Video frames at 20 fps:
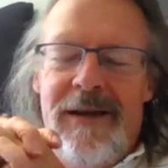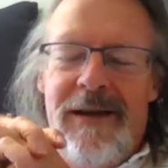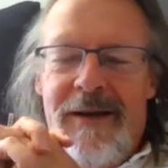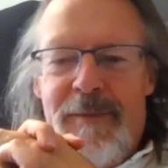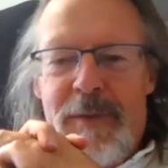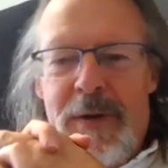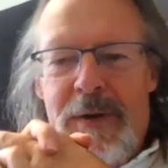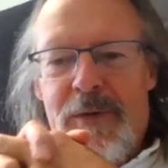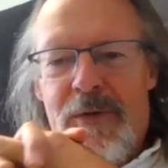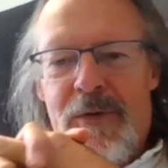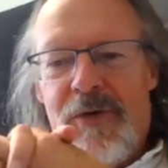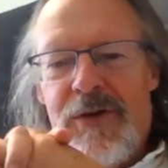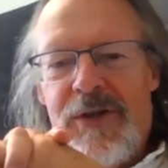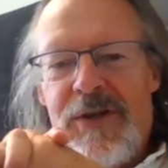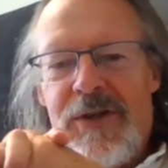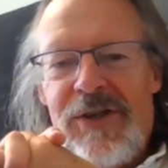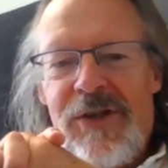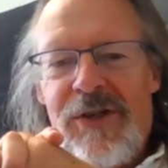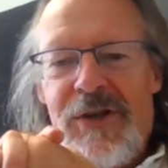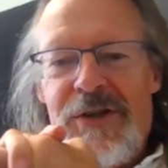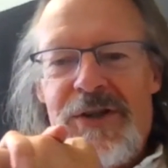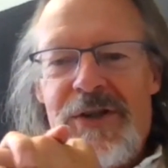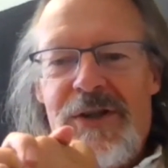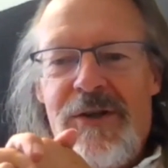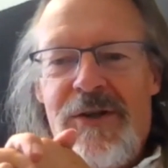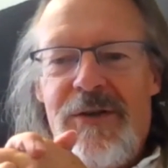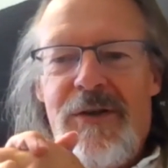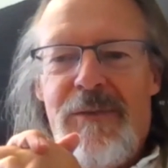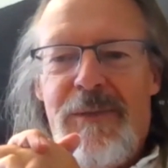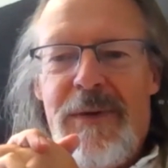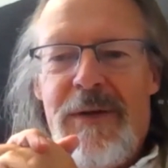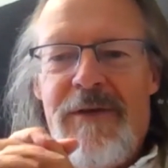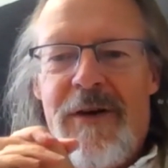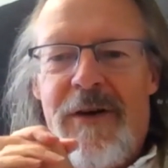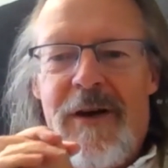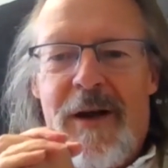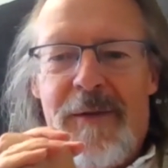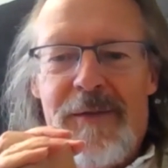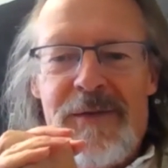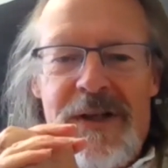And if people criticize you, you'll be
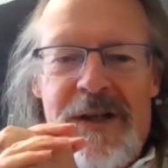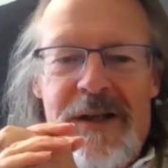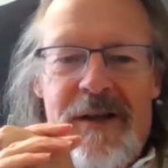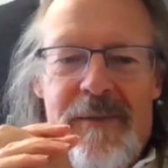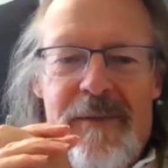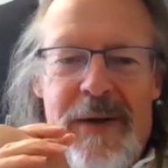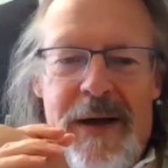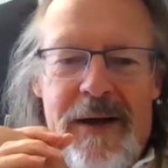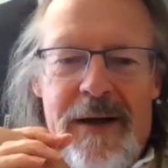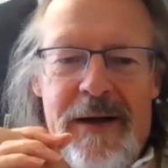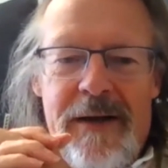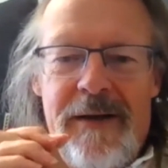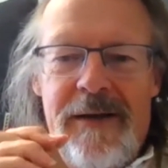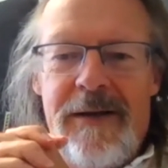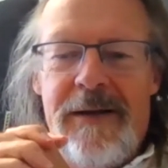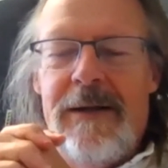very upset about it.